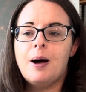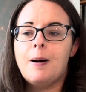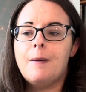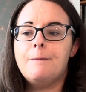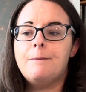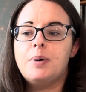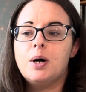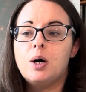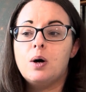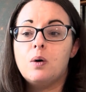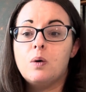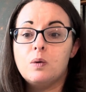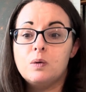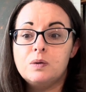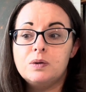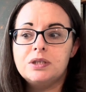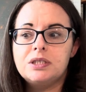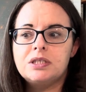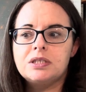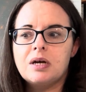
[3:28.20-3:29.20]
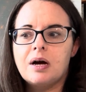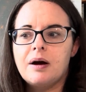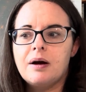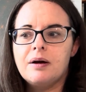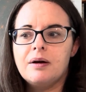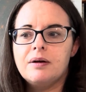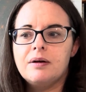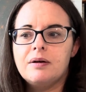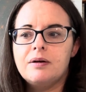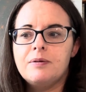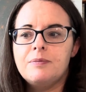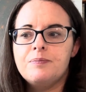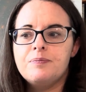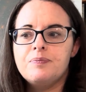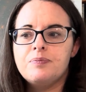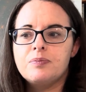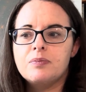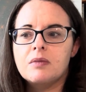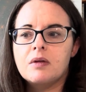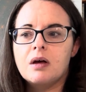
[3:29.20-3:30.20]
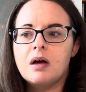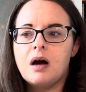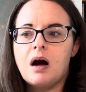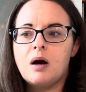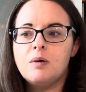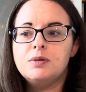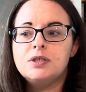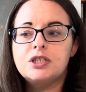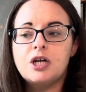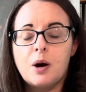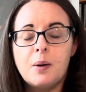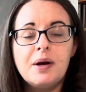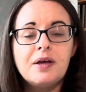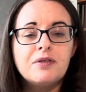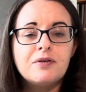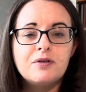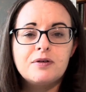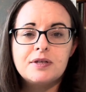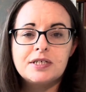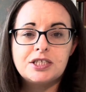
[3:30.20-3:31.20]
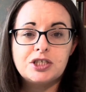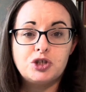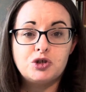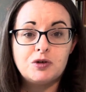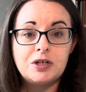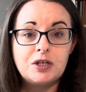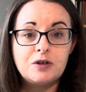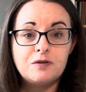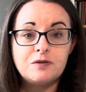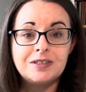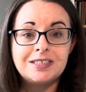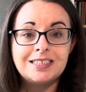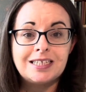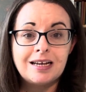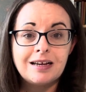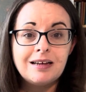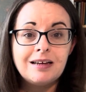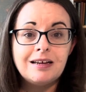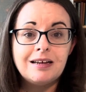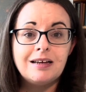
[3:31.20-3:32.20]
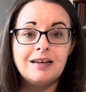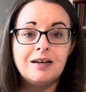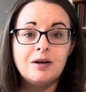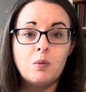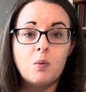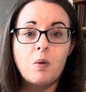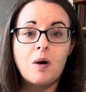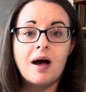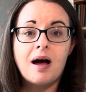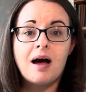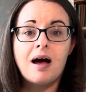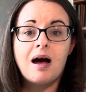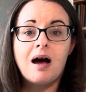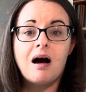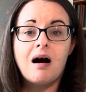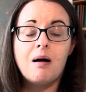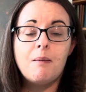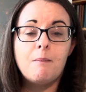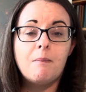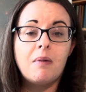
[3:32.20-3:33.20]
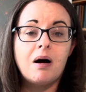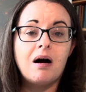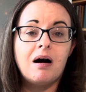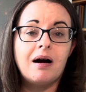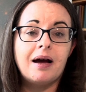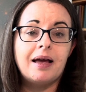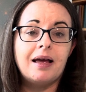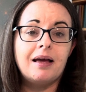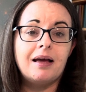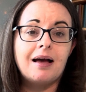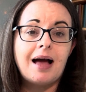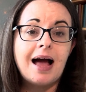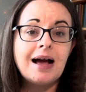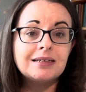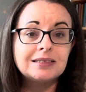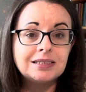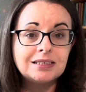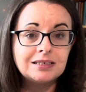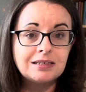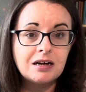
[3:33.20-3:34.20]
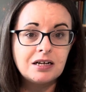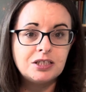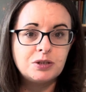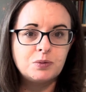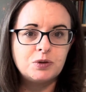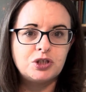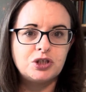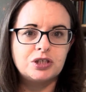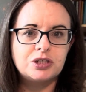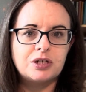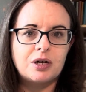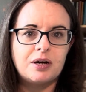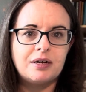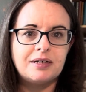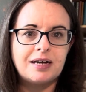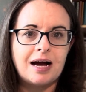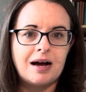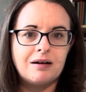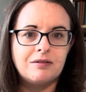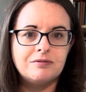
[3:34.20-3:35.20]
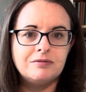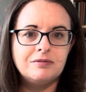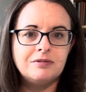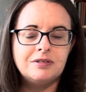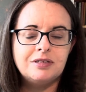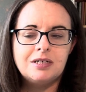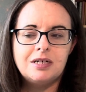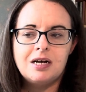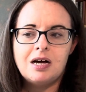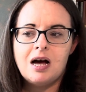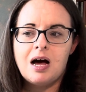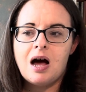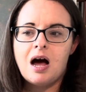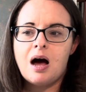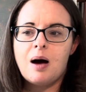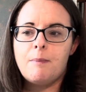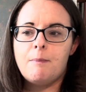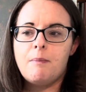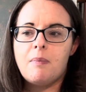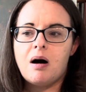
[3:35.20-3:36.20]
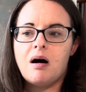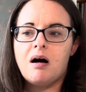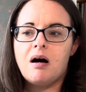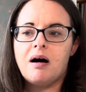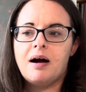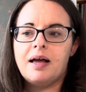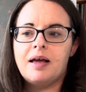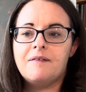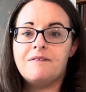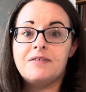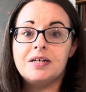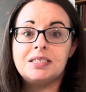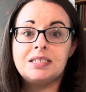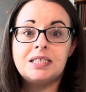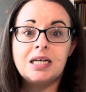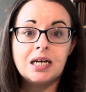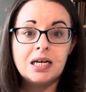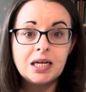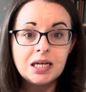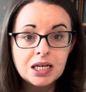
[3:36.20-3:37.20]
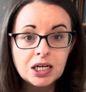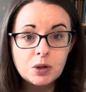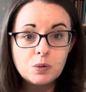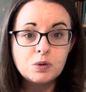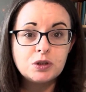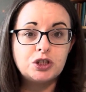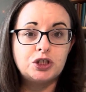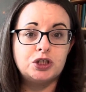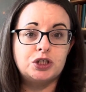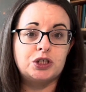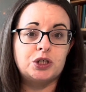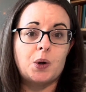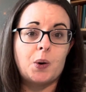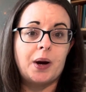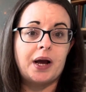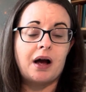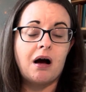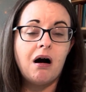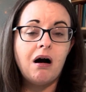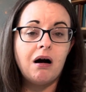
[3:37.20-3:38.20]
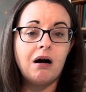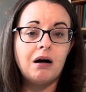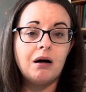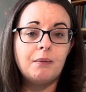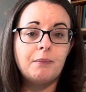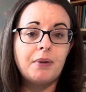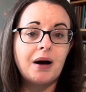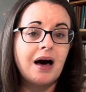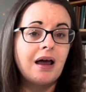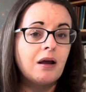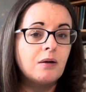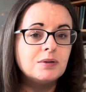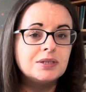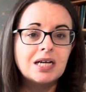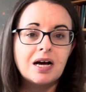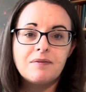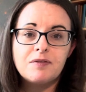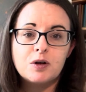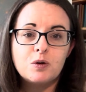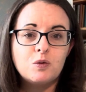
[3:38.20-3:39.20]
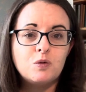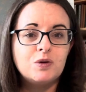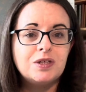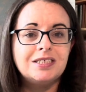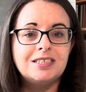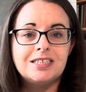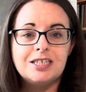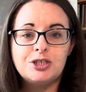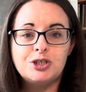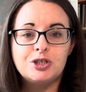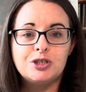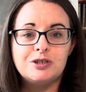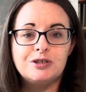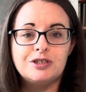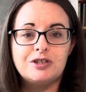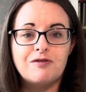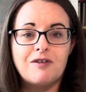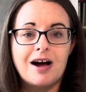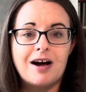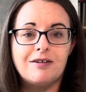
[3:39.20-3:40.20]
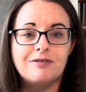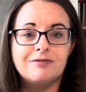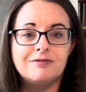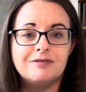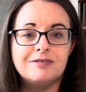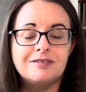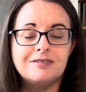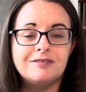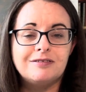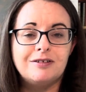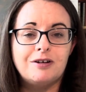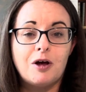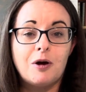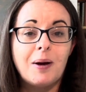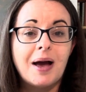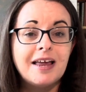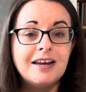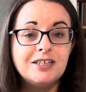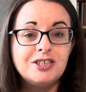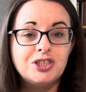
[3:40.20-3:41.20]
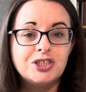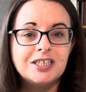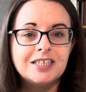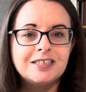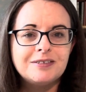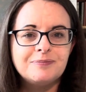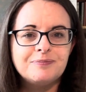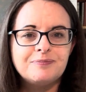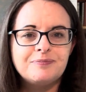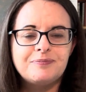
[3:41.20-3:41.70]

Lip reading: But also, I was going through this adrenal fatigue where my exercise was just going down, my fatigue was just going up, and I was having all these issues around, energy.